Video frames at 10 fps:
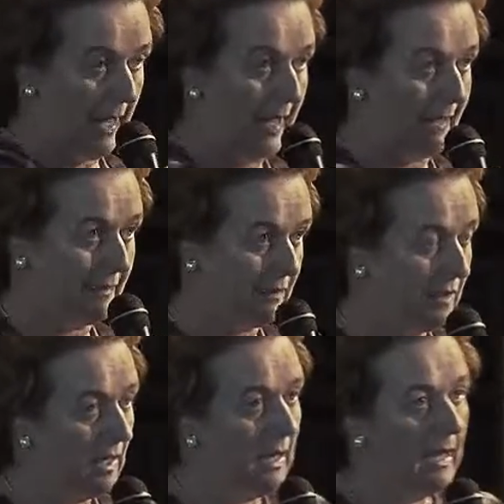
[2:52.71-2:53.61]
the
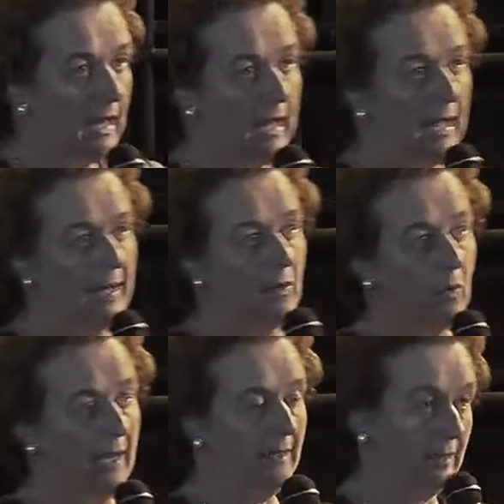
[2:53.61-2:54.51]
past in
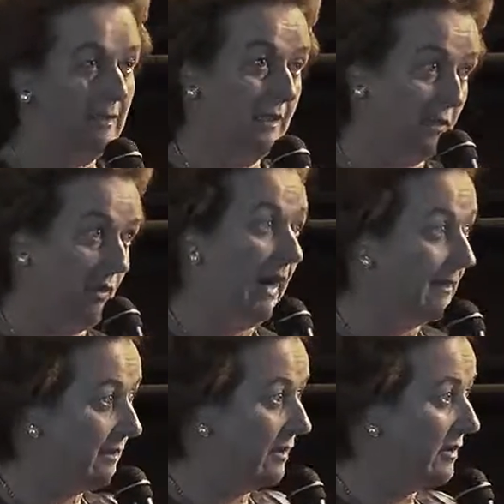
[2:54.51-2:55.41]
a way that
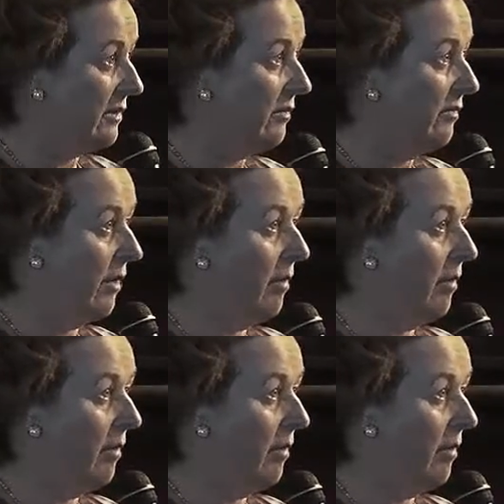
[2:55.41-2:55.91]
distracts us